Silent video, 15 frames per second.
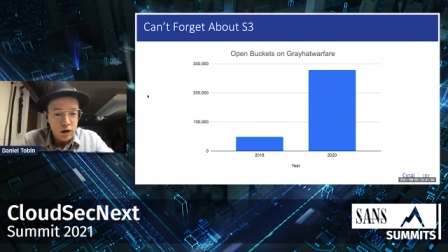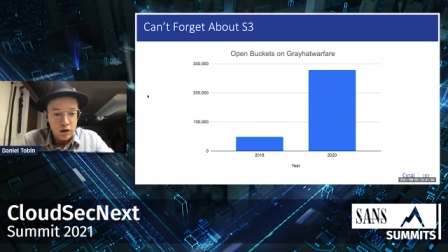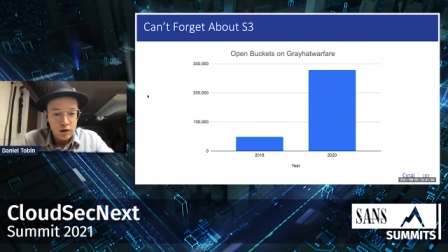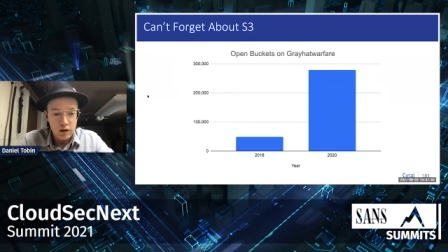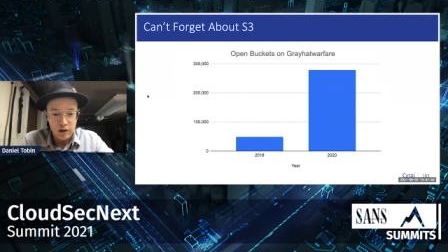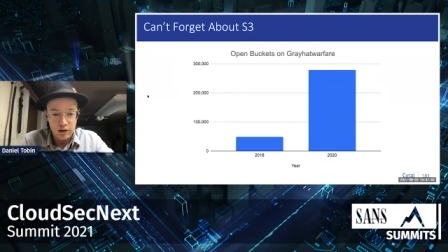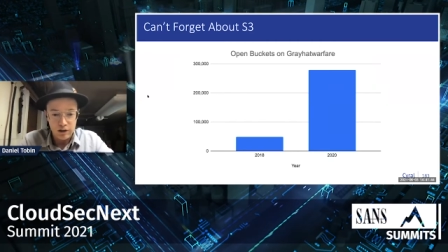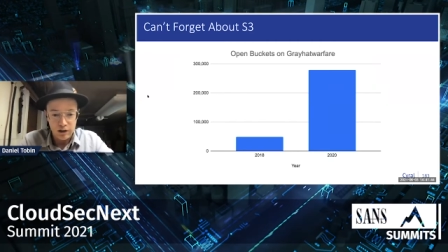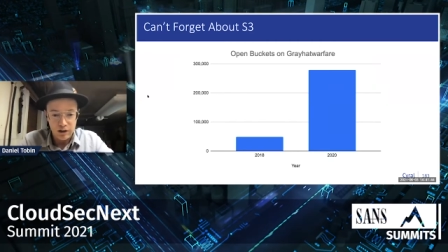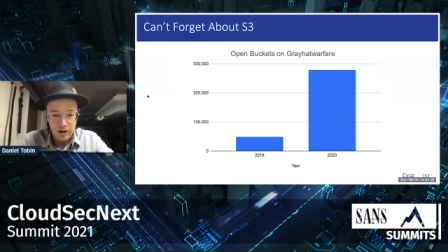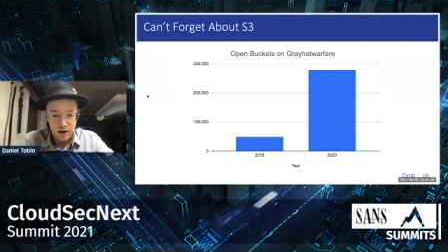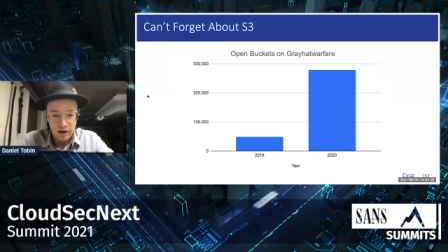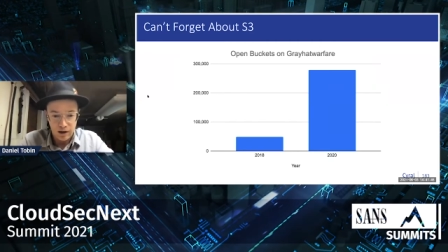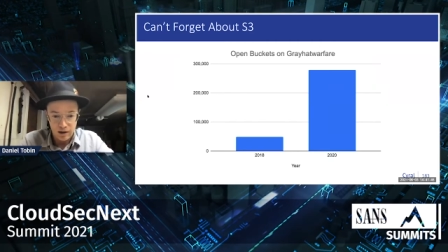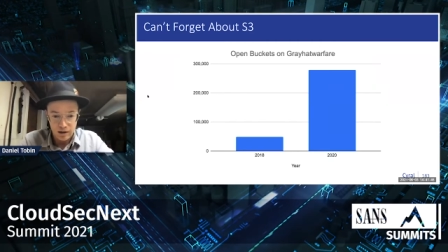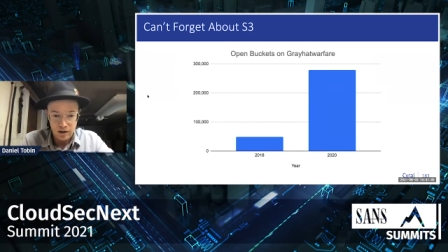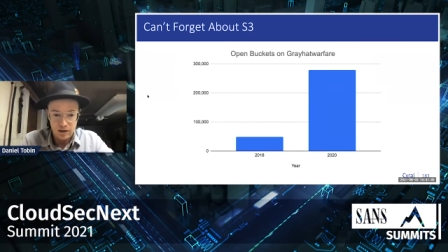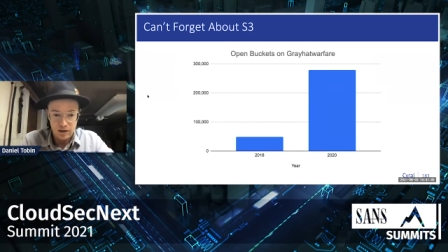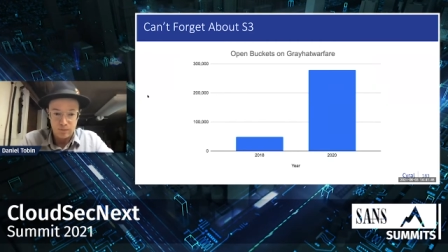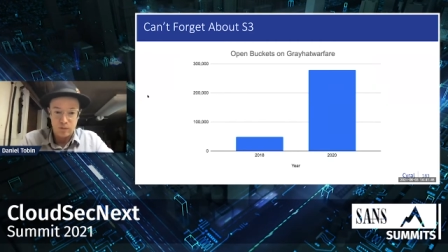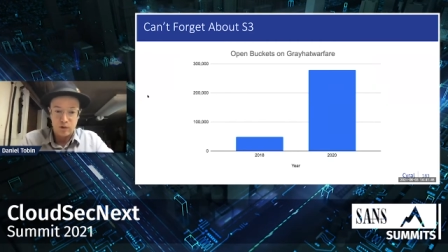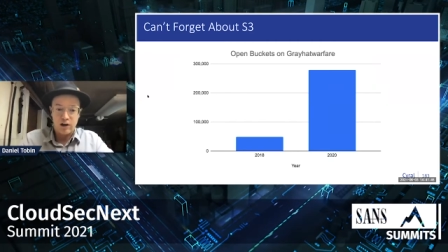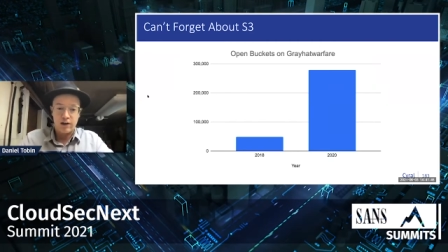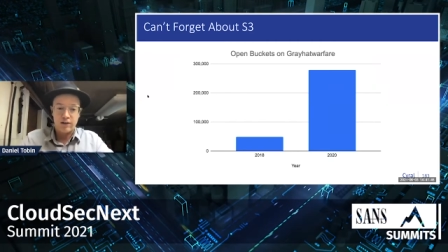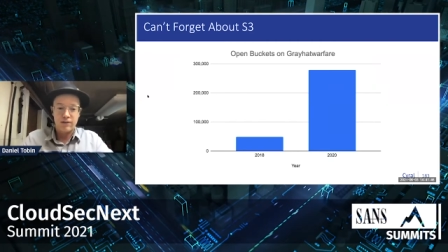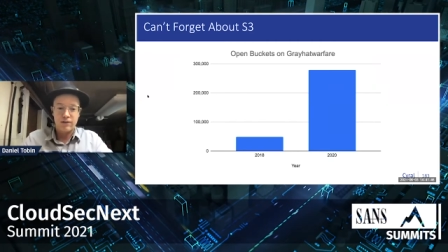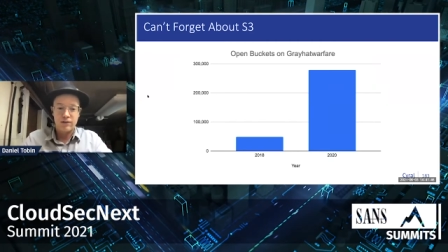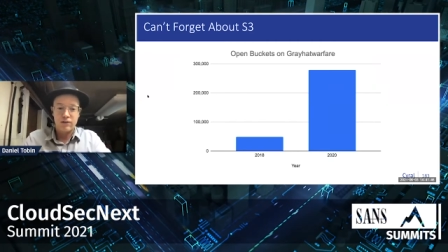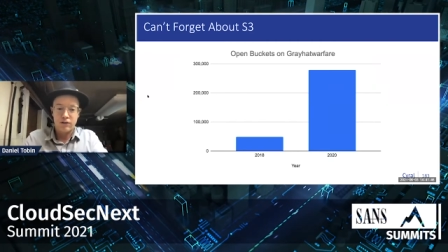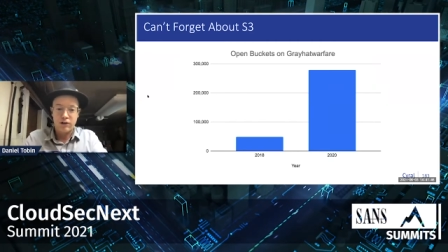Clearly, AWS
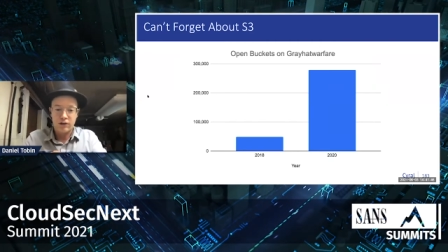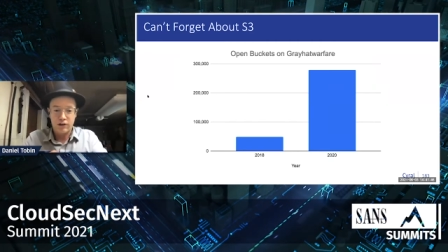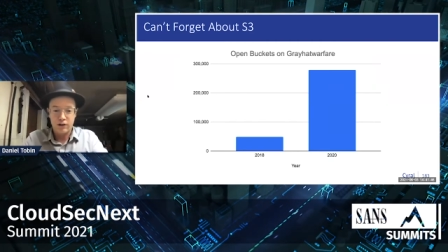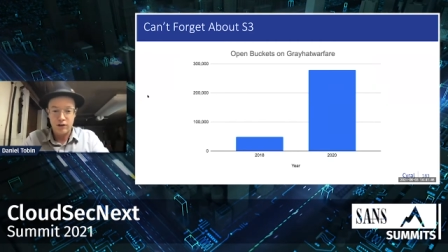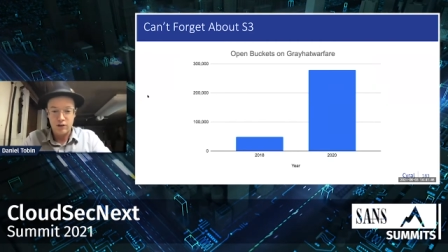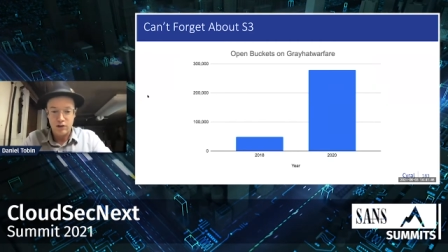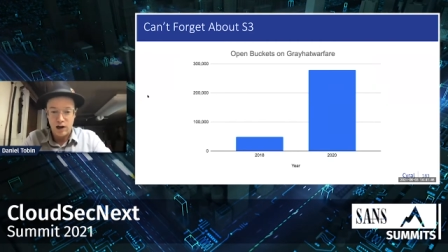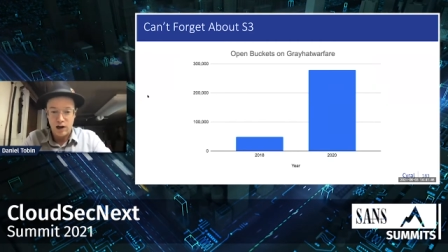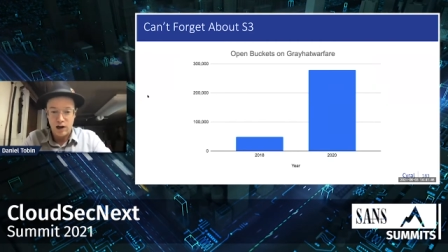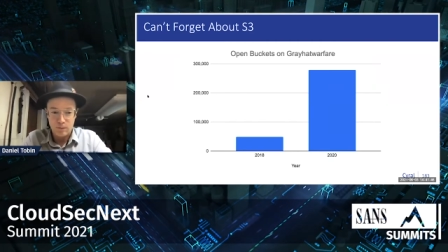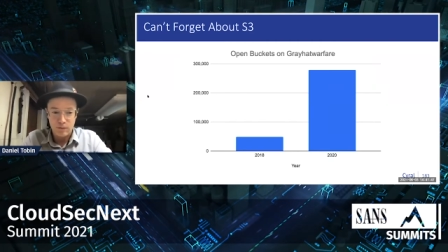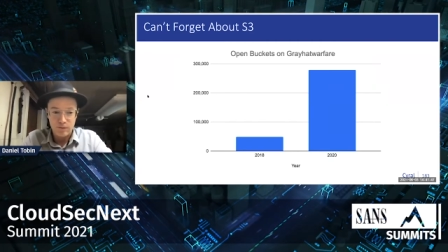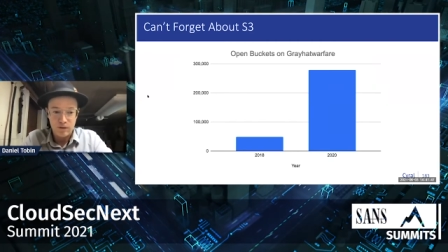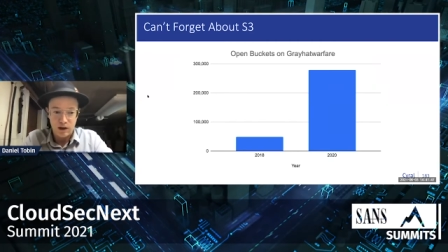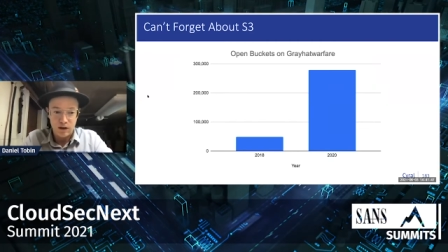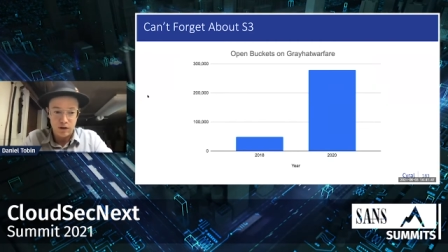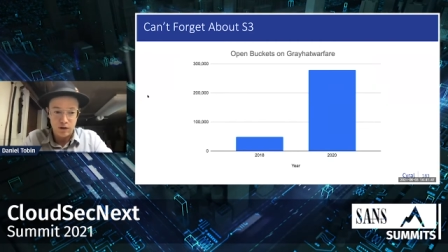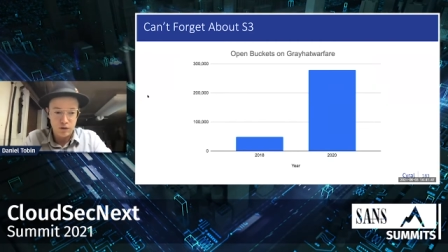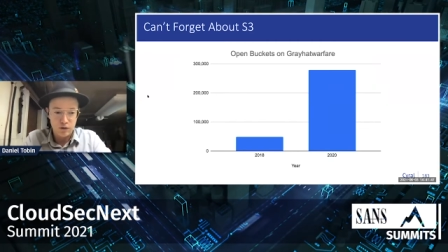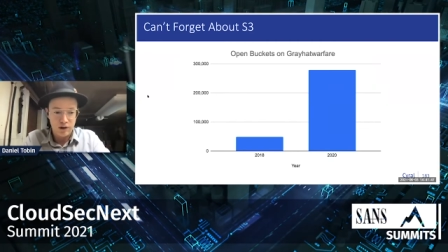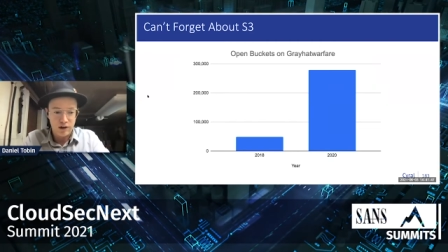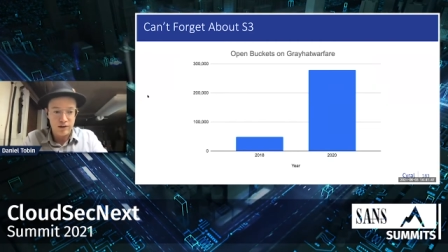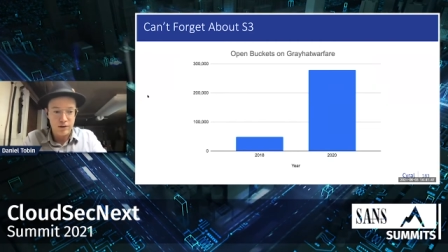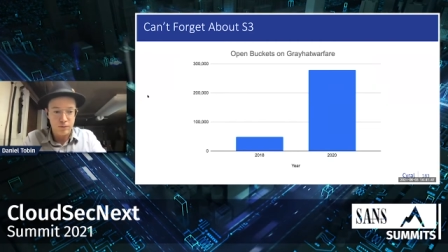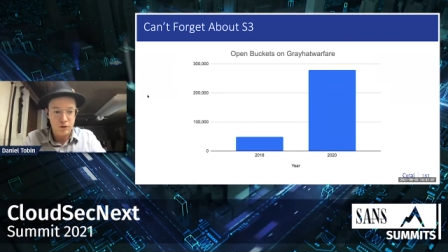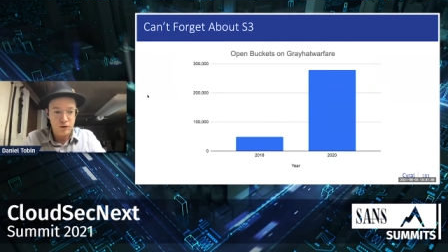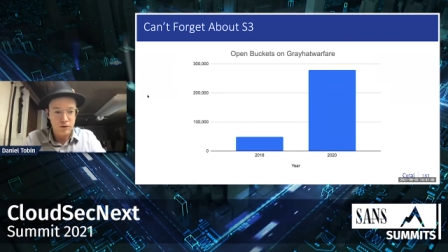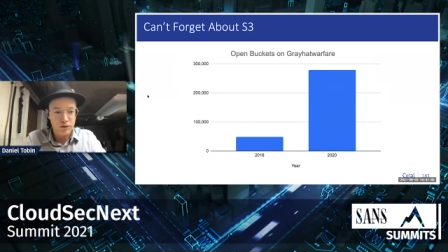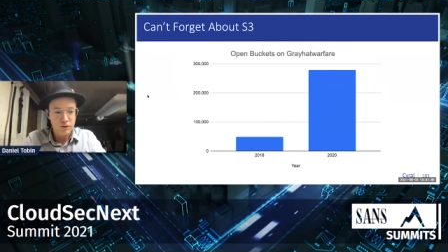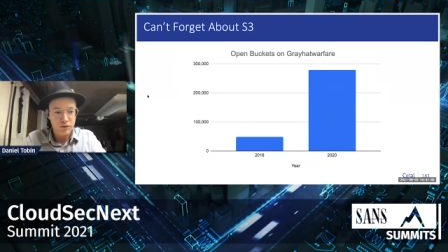is doing a good job of gaining new
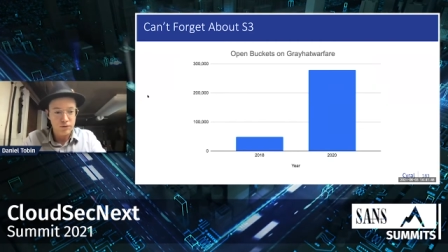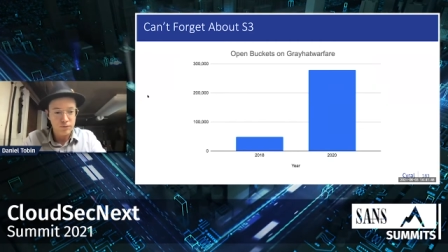customers.